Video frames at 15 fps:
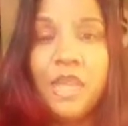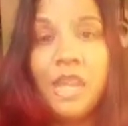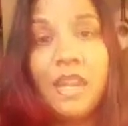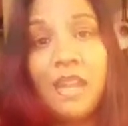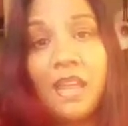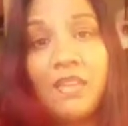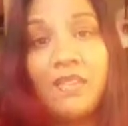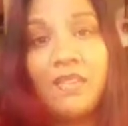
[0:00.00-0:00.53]
and
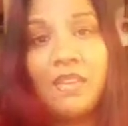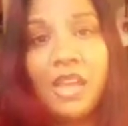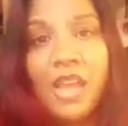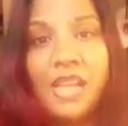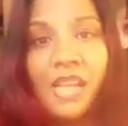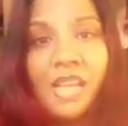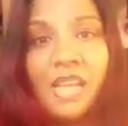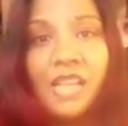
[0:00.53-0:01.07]
I've
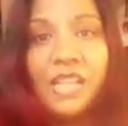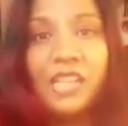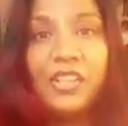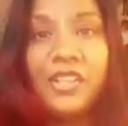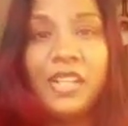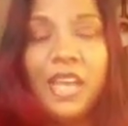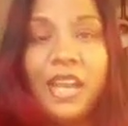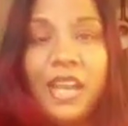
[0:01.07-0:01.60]
kind of
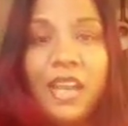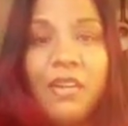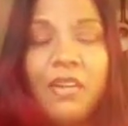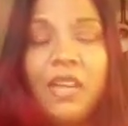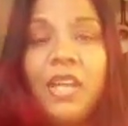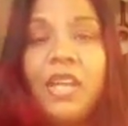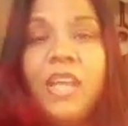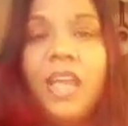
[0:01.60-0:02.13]
cleared that out.
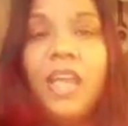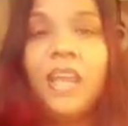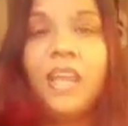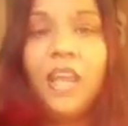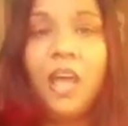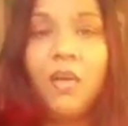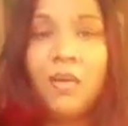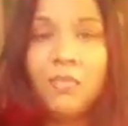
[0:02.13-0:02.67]
And
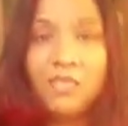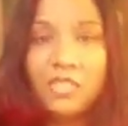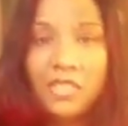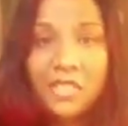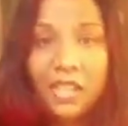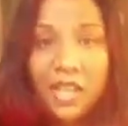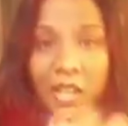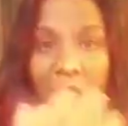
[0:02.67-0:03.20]
now I'm just
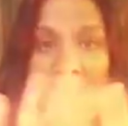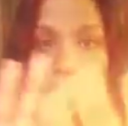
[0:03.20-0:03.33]
like,